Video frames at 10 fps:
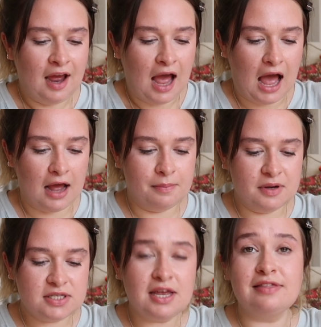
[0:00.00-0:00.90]

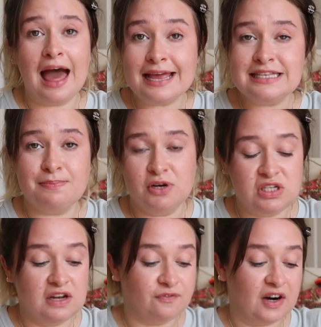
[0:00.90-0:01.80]
So that is the
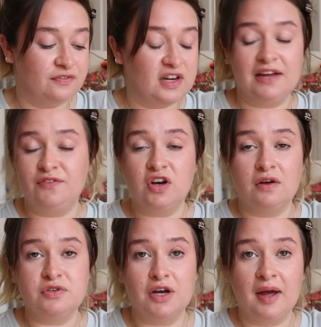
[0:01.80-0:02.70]
beauty of thrifting if you
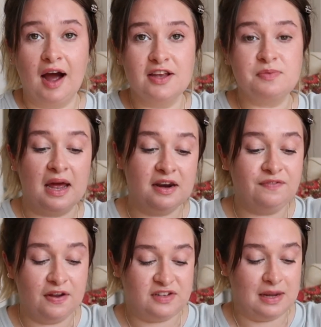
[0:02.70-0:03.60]
don't do it. I spend
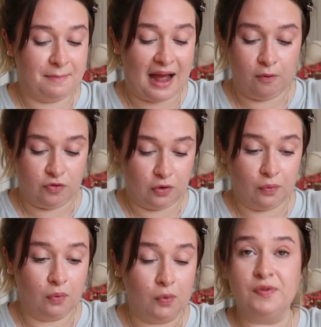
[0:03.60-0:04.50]
£15
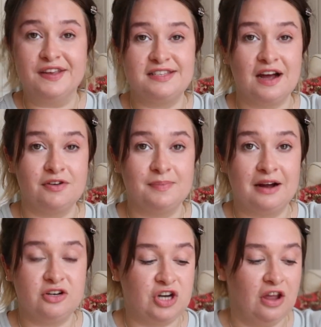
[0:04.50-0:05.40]
on all this stuff I'm
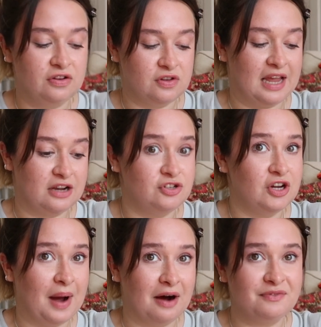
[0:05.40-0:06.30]
about to show you. So yeah,
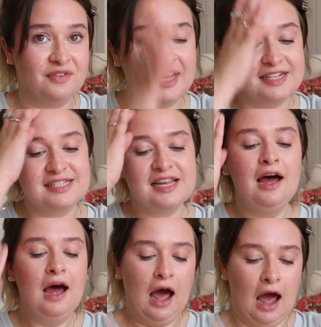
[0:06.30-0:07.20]
two outfits.
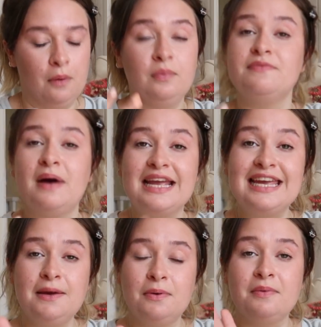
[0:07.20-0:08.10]
In
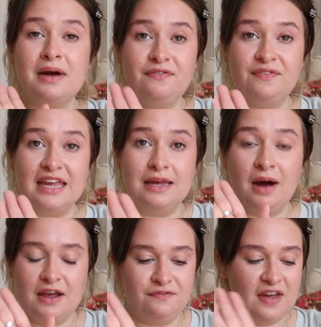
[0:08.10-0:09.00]
keeping with my theme,
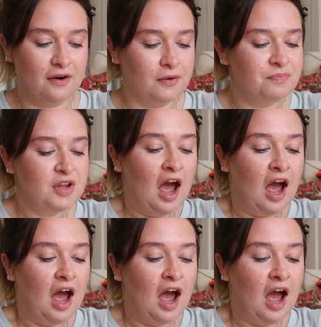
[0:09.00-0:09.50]
I feel.